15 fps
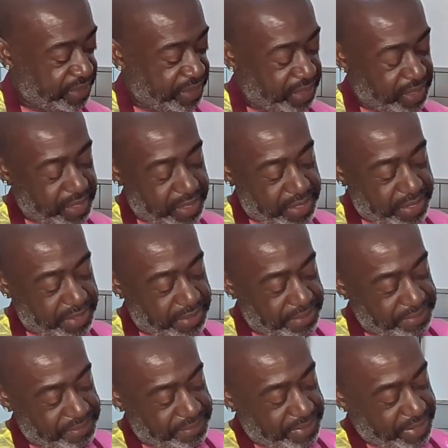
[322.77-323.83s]

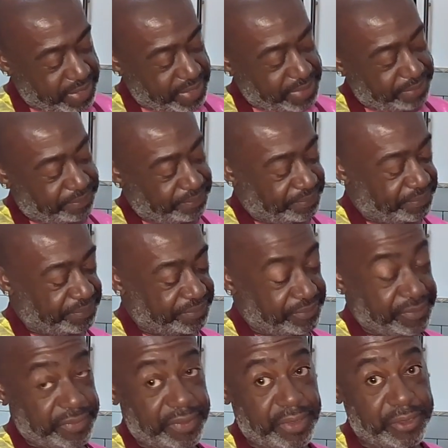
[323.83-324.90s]
All right.
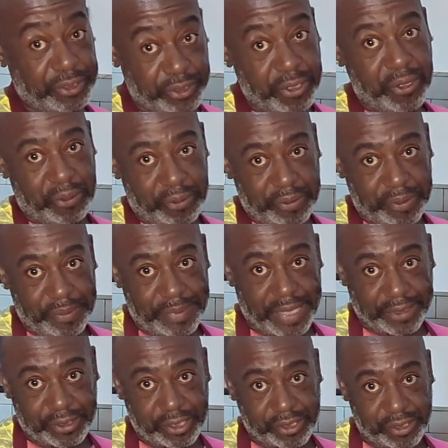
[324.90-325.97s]
And you know what we're
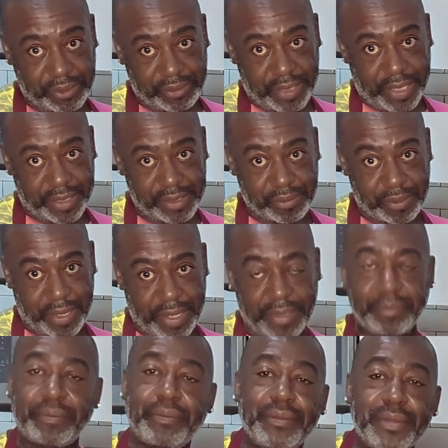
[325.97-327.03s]
about to do next,
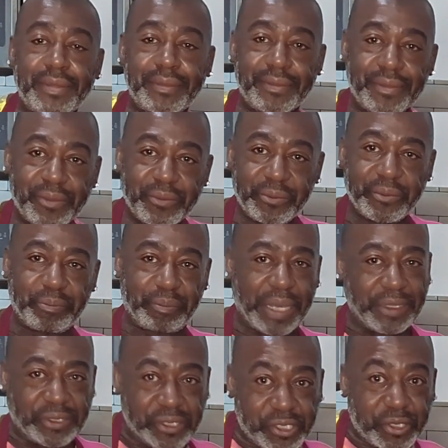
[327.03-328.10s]
right?
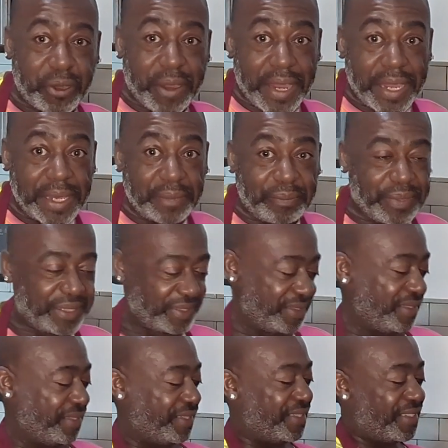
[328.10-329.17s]
About to scrape.
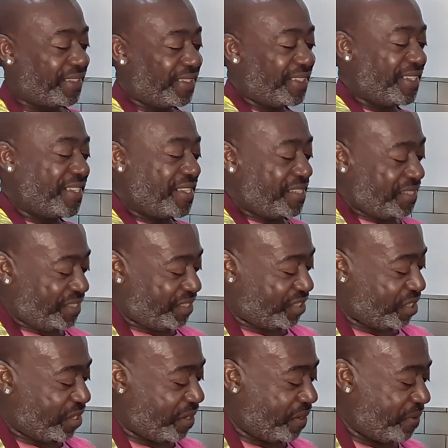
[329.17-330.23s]

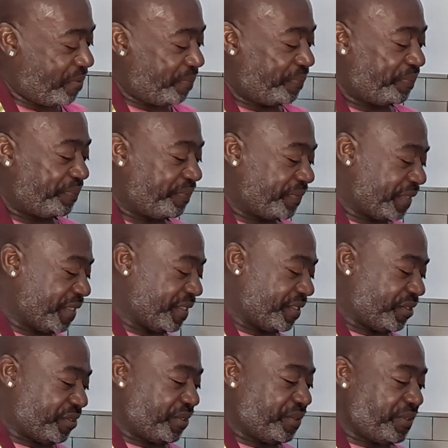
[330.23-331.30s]
So, let's
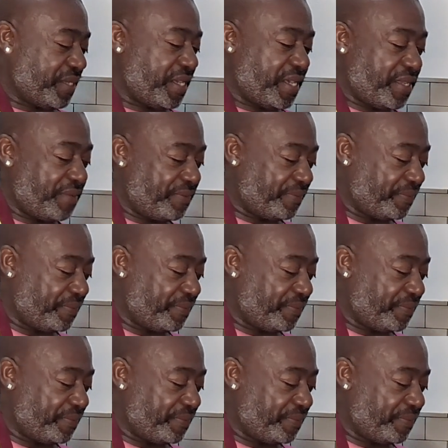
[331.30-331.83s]
do that.